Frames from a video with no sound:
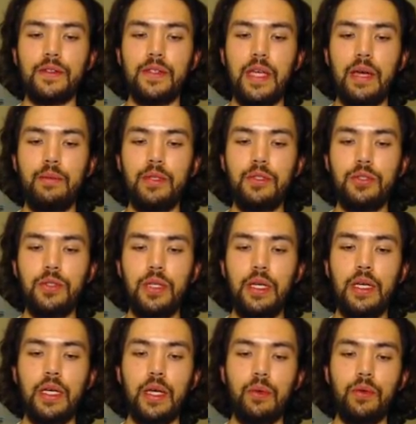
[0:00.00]
damage,
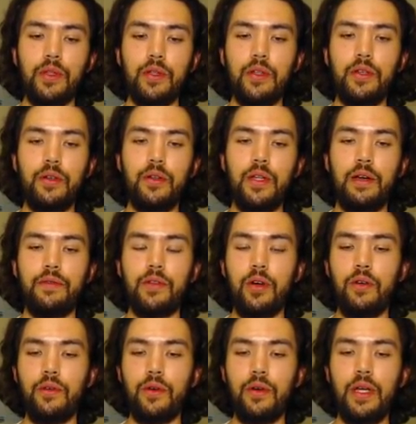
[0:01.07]
and with a little left
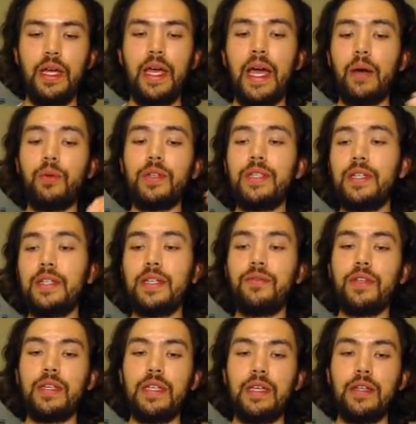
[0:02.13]
over, and we didn't
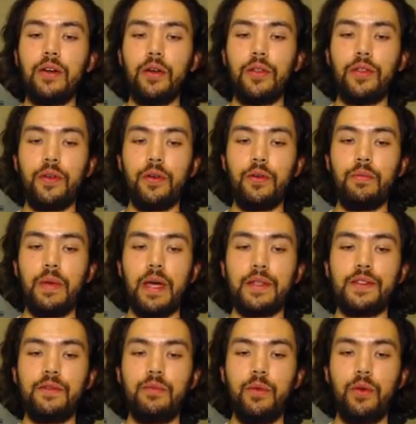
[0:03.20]
even need our third
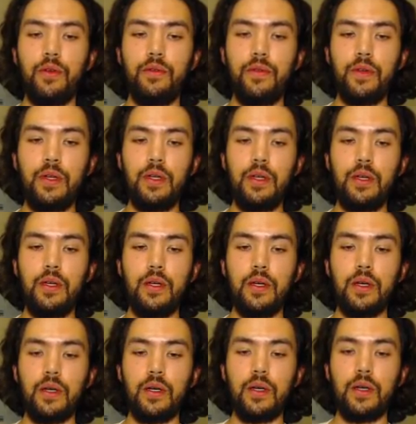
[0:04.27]
Massive Morph.
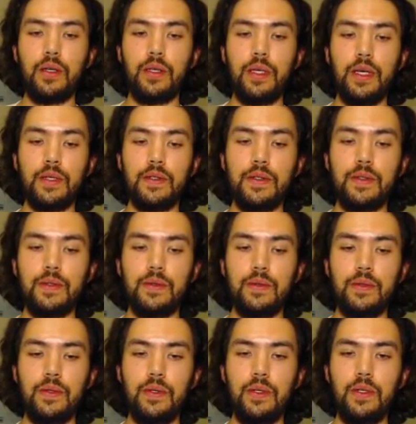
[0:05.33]

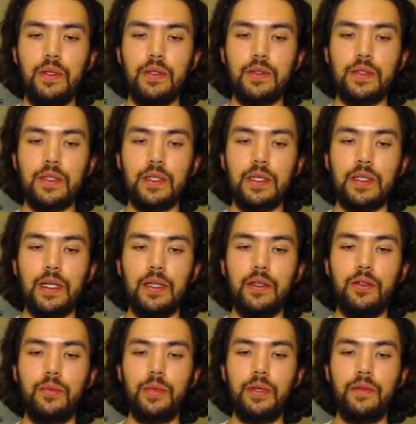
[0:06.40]
Yes, just gonna get that
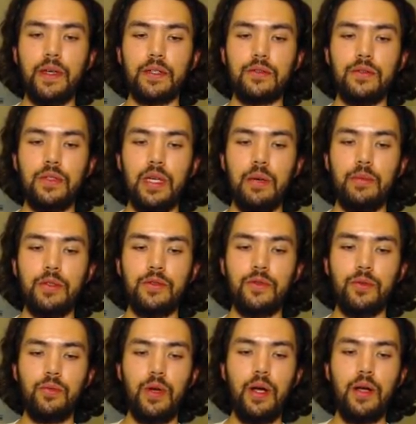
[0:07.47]
little bit of extra damage
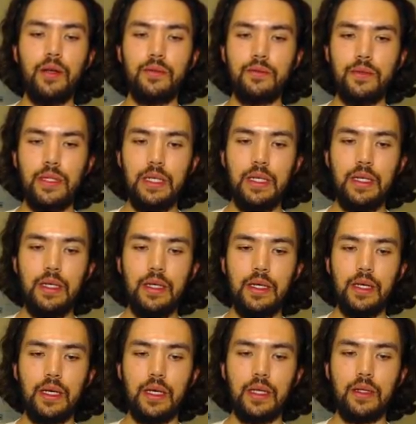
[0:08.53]
for Ra,
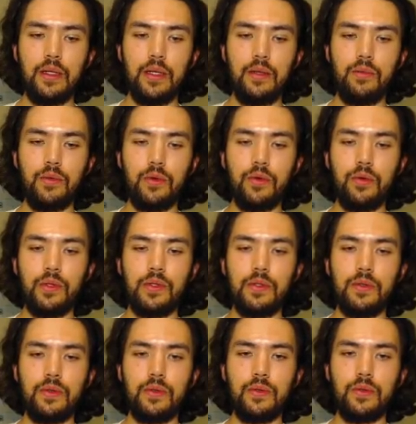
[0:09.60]
and then we're going
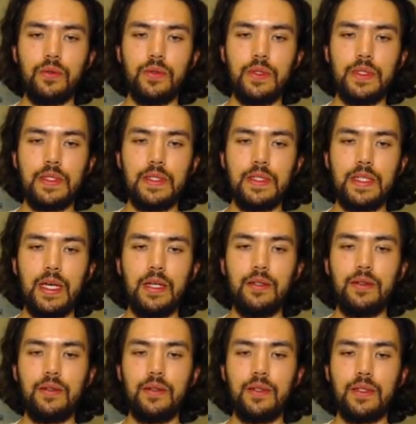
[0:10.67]
to
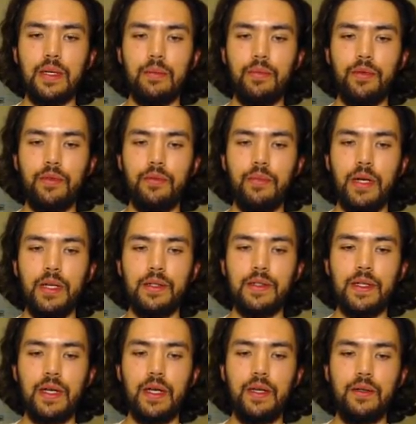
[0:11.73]
set the Temple of the
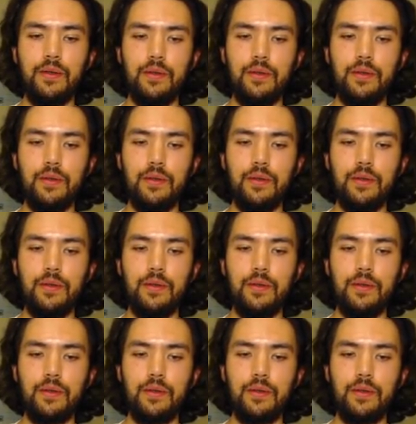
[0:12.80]
Mind's Eye,